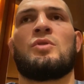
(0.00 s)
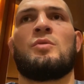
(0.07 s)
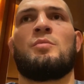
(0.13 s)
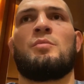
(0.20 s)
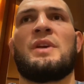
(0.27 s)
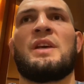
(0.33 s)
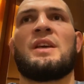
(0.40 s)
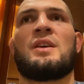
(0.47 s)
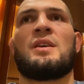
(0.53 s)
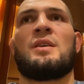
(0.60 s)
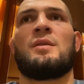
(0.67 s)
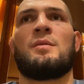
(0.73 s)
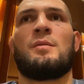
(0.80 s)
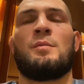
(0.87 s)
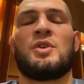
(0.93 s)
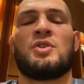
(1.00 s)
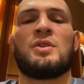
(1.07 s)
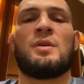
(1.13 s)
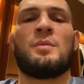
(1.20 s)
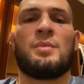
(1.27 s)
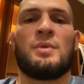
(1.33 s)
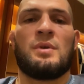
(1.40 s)
make me
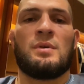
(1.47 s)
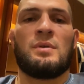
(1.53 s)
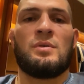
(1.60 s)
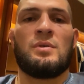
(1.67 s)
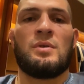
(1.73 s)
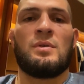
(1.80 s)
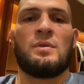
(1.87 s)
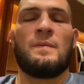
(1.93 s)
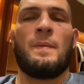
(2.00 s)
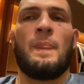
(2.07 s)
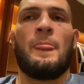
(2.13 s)
champion, you know.